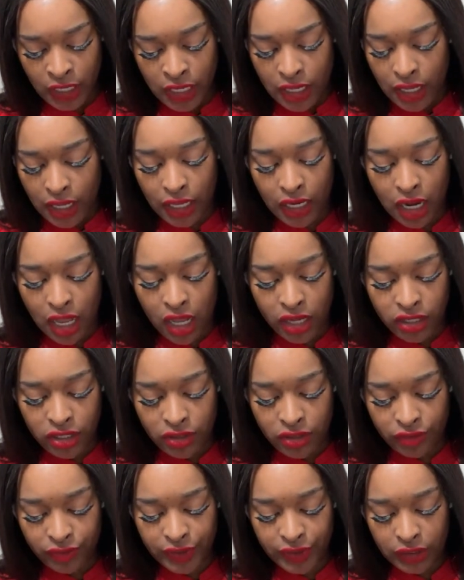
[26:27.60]
And all you
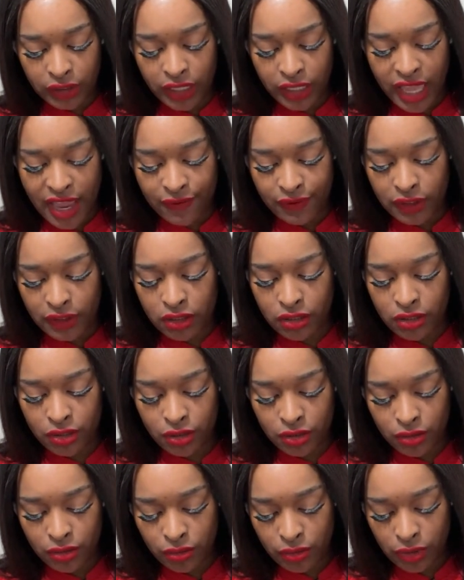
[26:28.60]
really have to
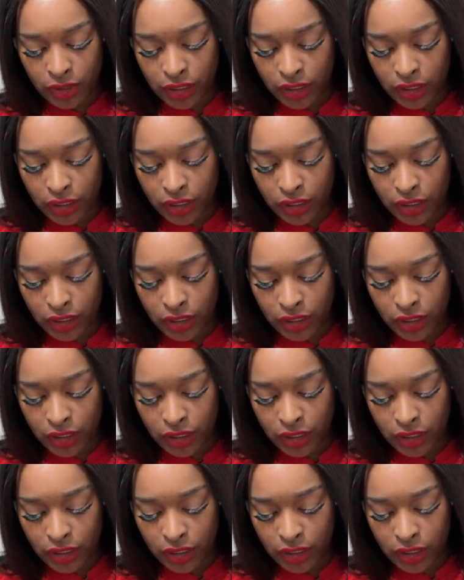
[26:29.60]
do